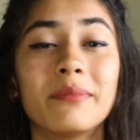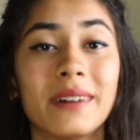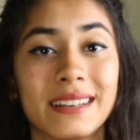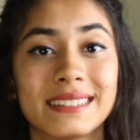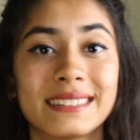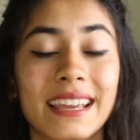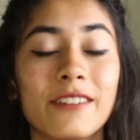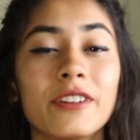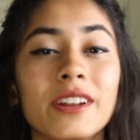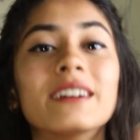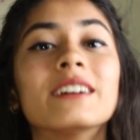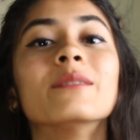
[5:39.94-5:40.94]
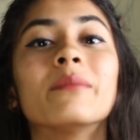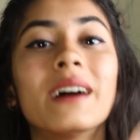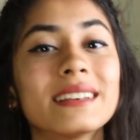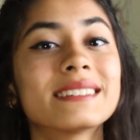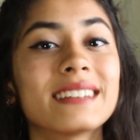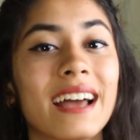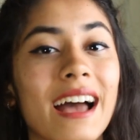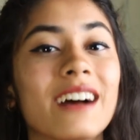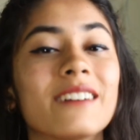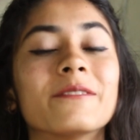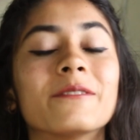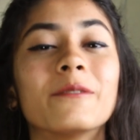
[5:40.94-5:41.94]
Must. Every girl must
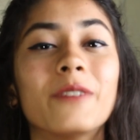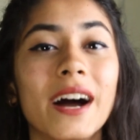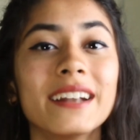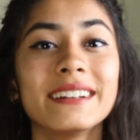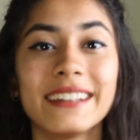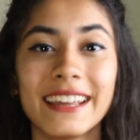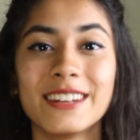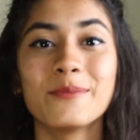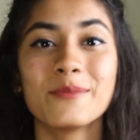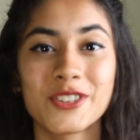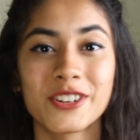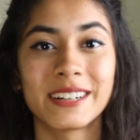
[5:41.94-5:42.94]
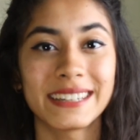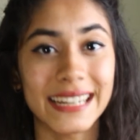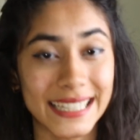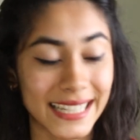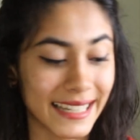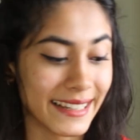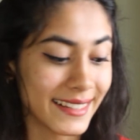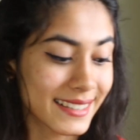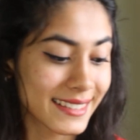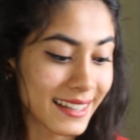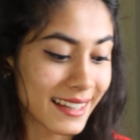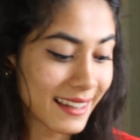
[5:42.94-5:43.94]
have one denim shirt at least.
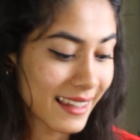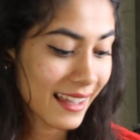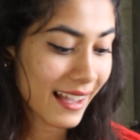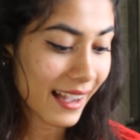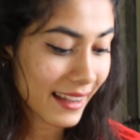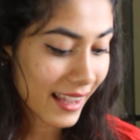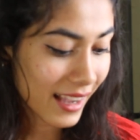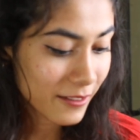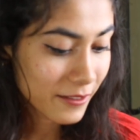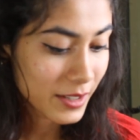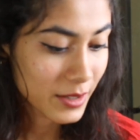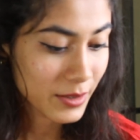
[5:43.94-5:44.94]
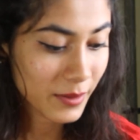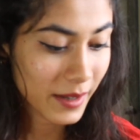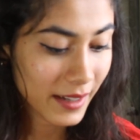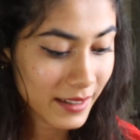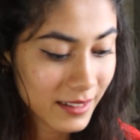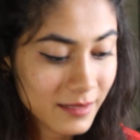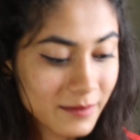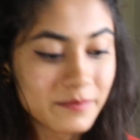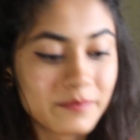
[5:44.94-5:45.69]
I have this one.